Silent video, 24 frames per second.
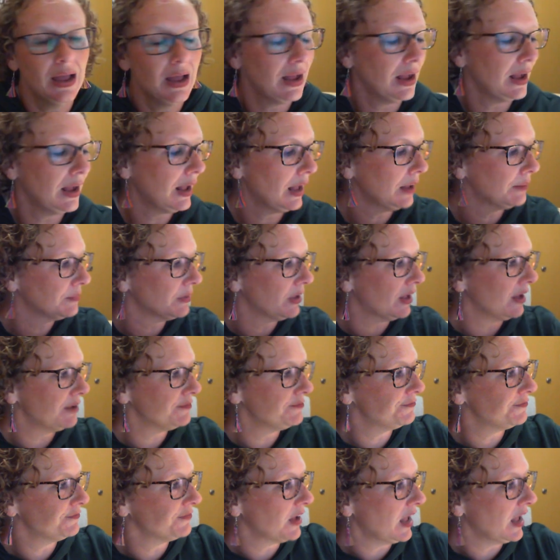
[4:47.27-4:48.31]
I
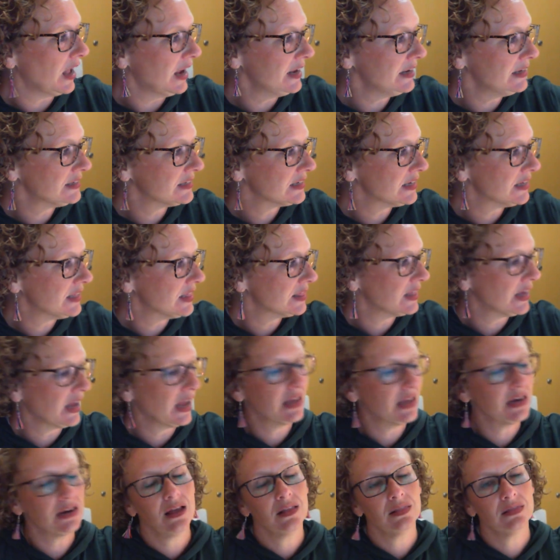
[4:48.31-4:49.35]
find that
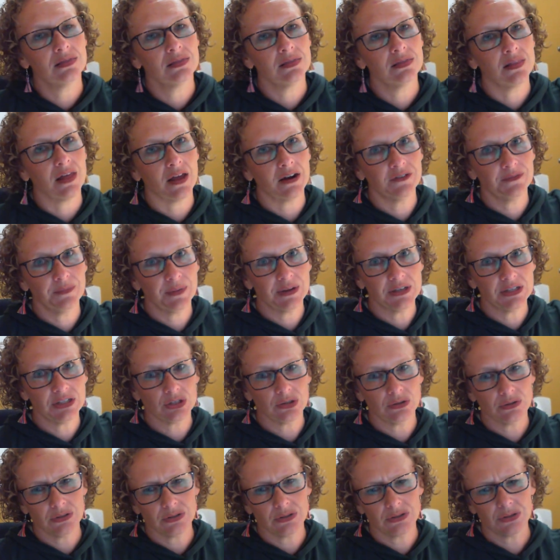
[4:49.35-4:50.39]
a lot of my
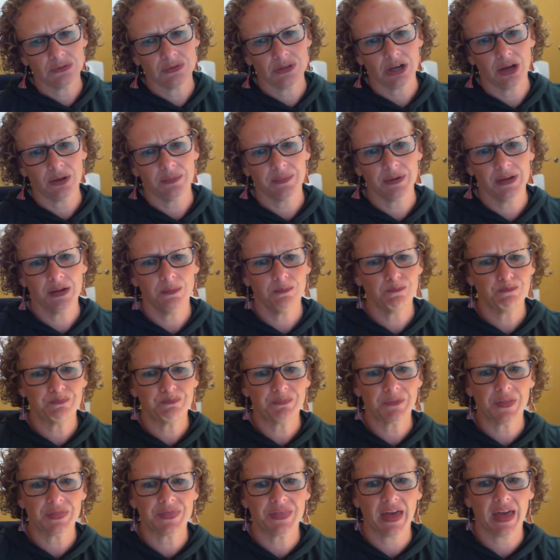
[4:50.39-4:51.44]
students who tell me
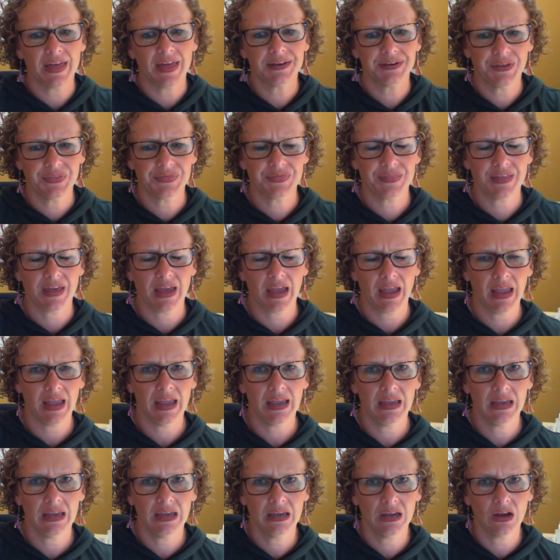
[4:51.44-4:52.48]
that they
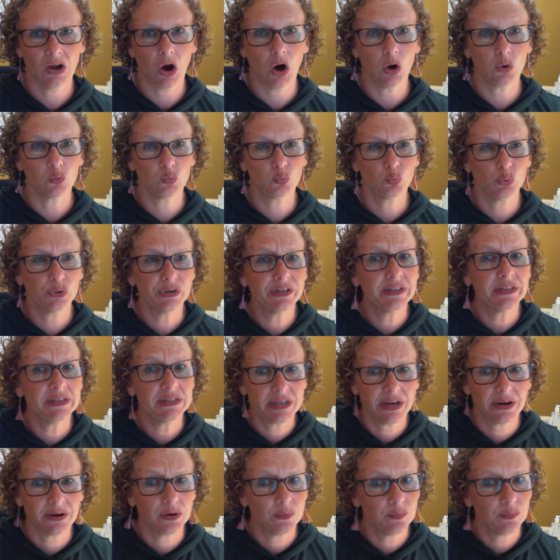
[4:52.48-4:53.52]
are really
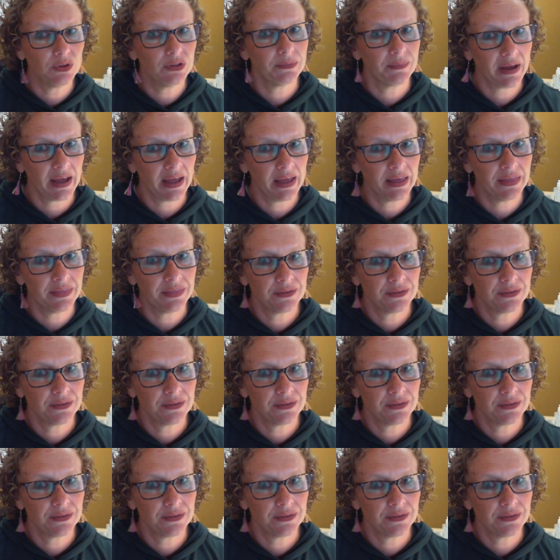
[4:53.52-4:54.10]
terrible at math,